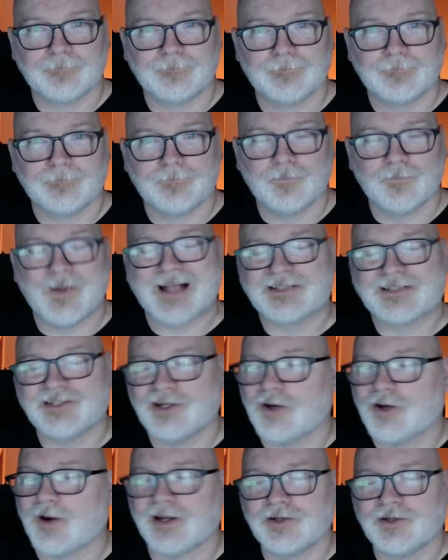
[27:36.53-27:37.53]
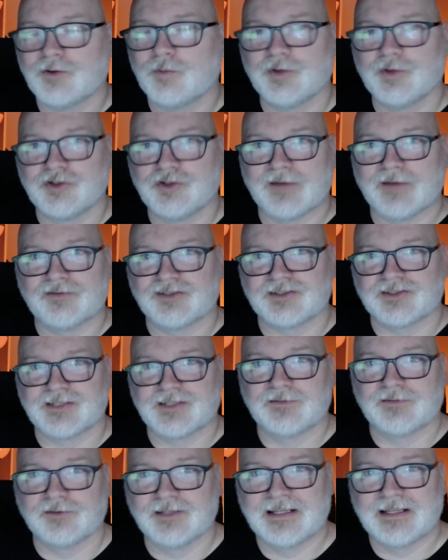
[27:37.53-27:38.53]
Well, actually, no, I don't wish you have a
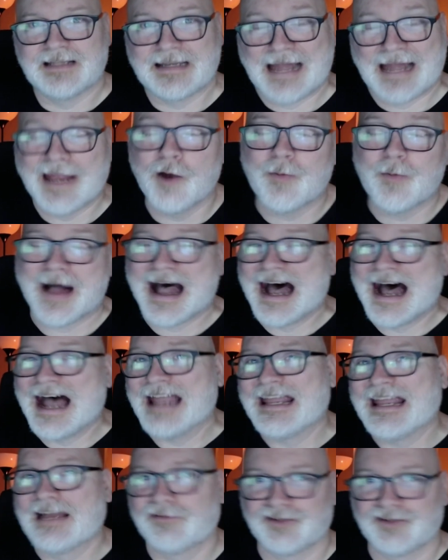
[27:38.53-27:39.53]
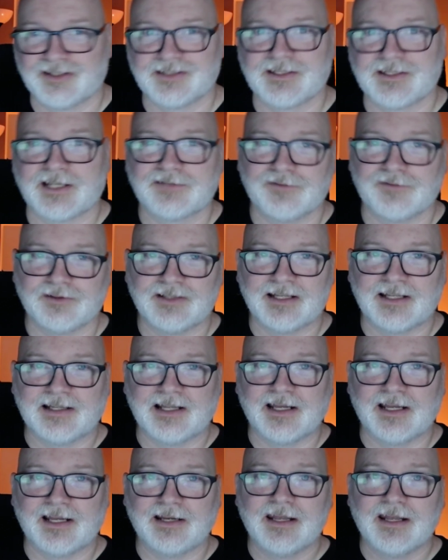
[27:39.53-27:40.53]
successful deadline. I hope I have a successful
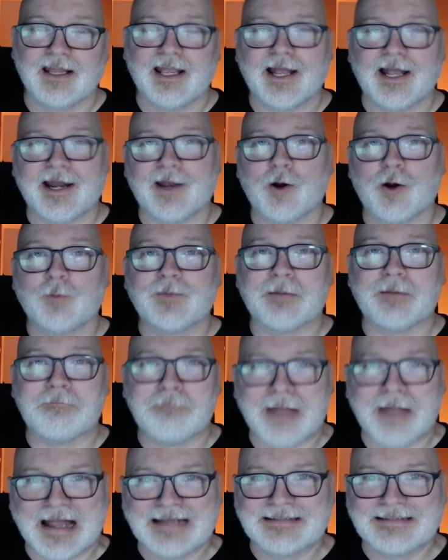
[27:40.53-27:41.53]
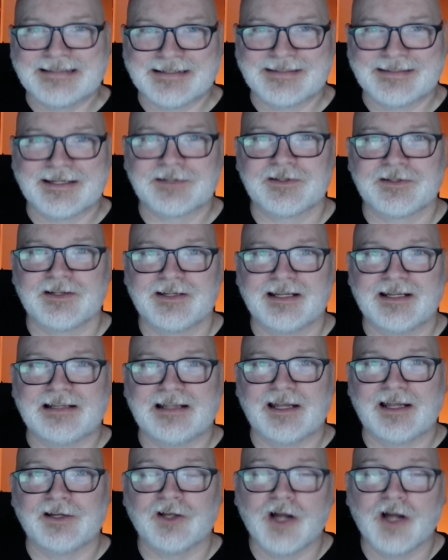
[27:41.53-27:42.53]
deadline, and I hope that my success at the
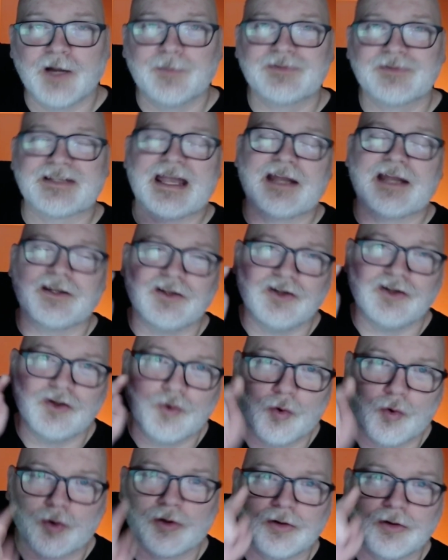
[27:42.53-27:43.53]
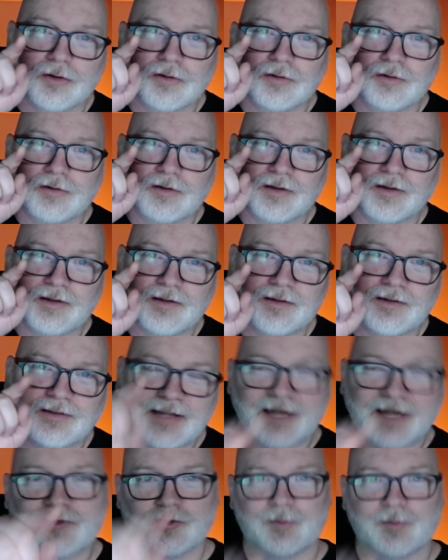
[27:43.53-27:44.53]
deadline comes at your
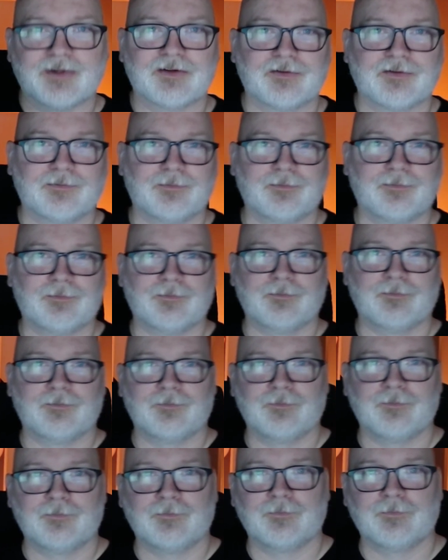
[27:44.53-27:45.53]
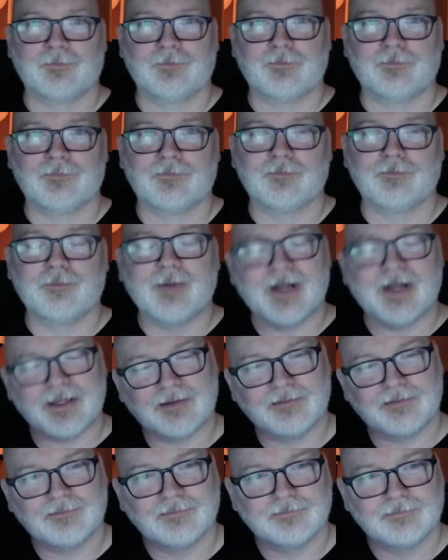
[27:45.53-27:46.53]
detriment. But
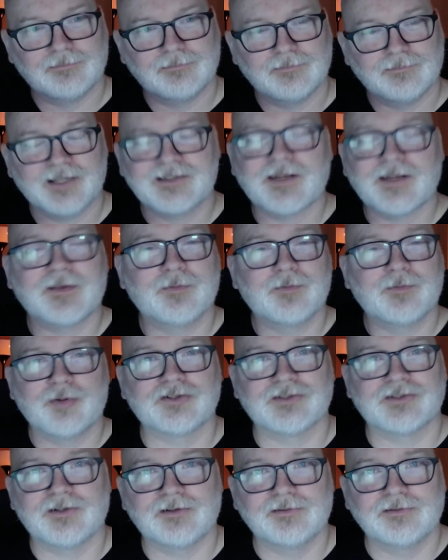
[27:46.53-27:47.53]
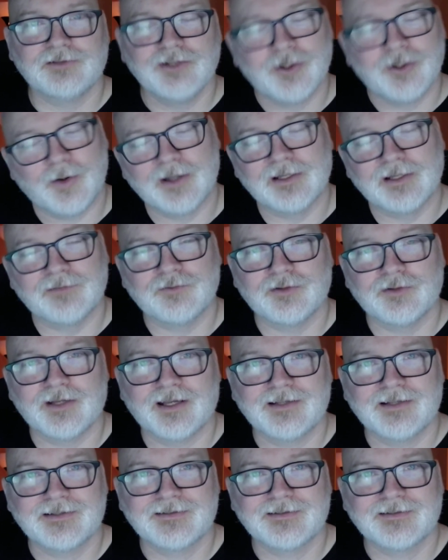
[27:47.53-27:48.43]
it's nothing personal. You know I love you guys.